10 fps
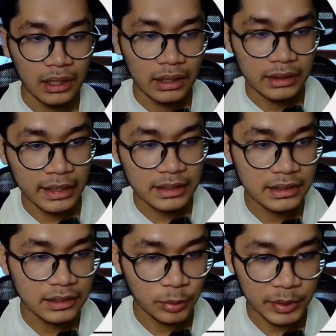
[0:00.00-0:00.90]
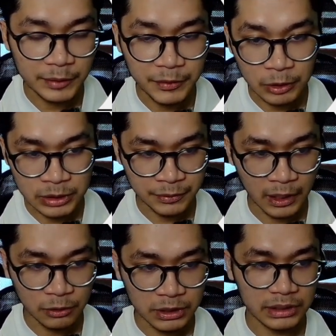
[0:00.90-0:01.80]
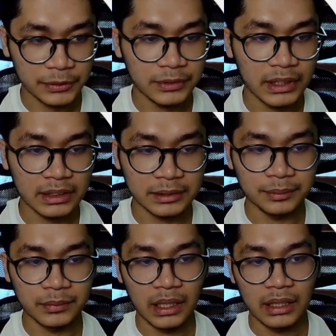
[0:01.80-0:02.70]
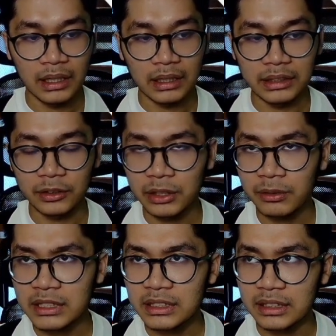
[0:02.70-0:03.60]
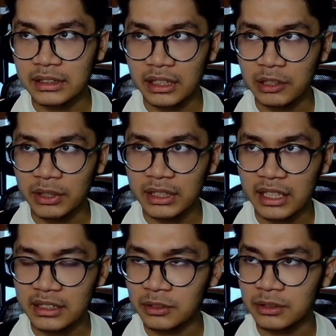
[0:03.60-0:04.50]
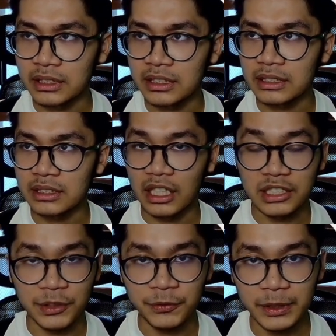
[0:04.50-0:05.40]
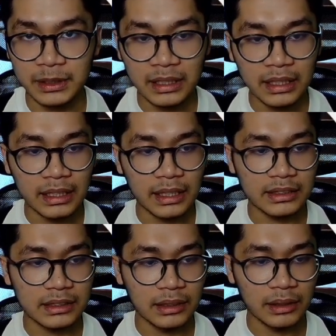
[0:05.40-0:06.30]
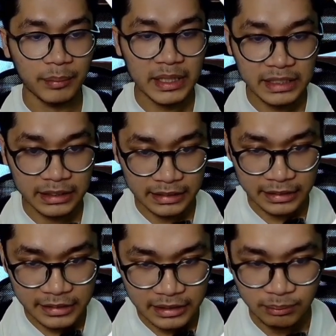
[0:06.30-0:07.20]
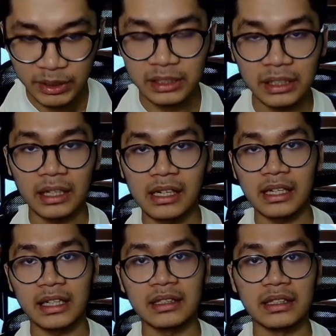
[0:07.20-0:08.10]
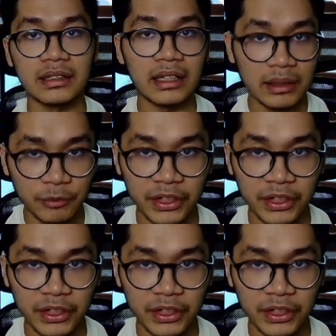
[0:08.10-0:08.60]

Next, nominative, accusative, nennen. The other one that I know is schimpfen. It's basically this, but with